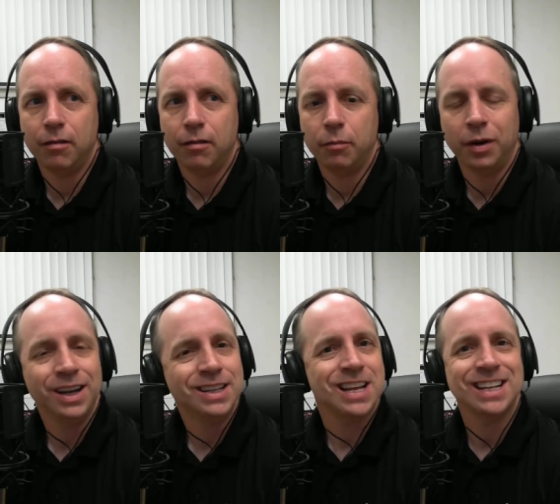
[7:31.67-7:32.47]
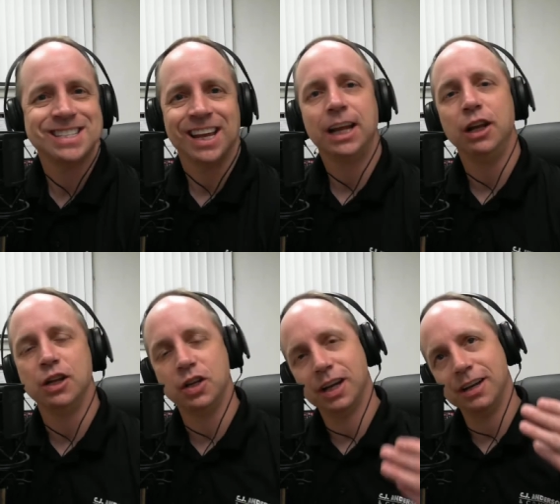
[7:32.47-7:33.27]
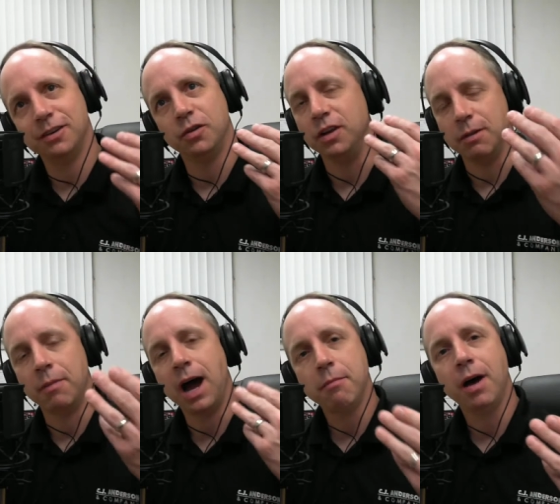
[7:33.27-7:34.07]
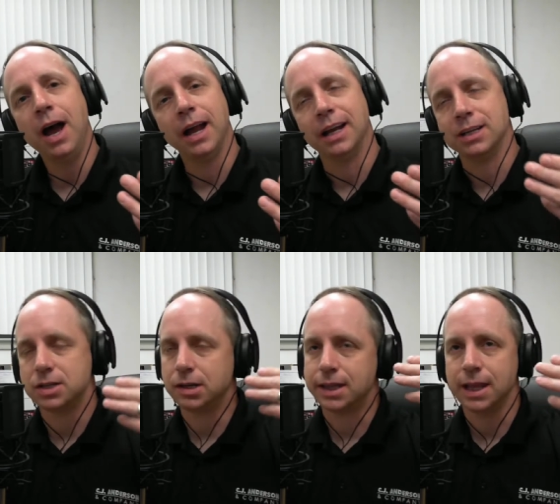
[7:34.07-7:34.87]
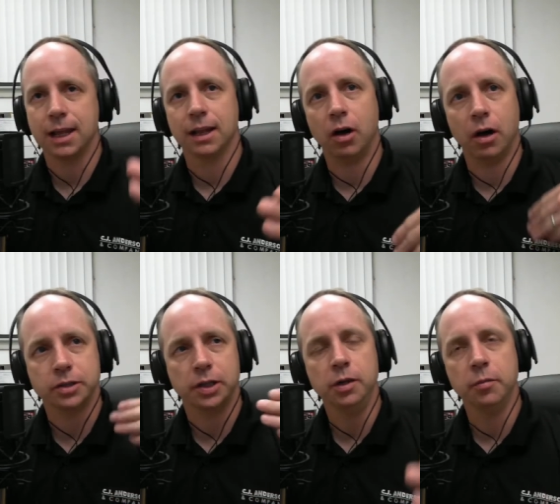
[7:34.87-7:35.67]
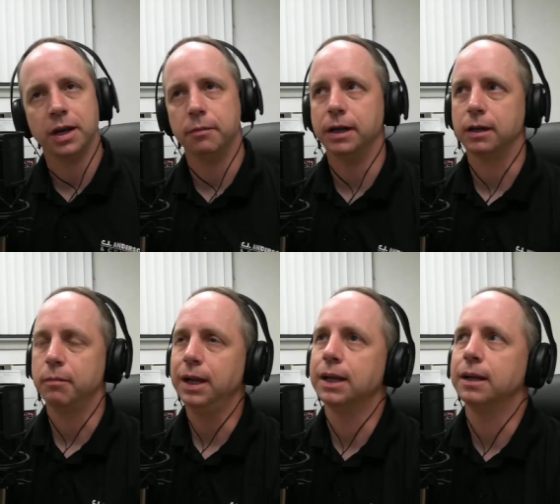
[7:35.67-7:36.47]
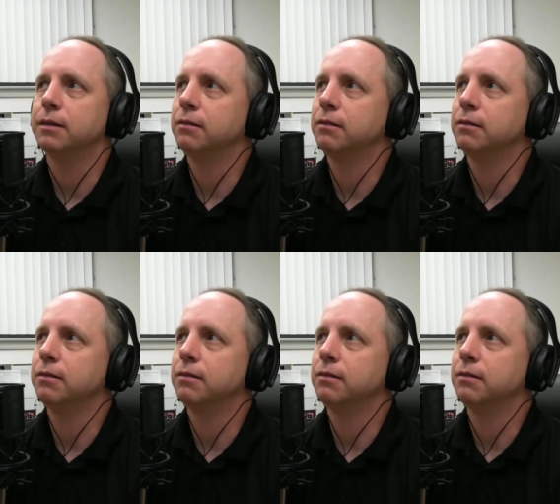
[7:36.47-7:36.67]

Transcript: but it's it's like you, in my mind, I start thinking long term, and I'm like, man,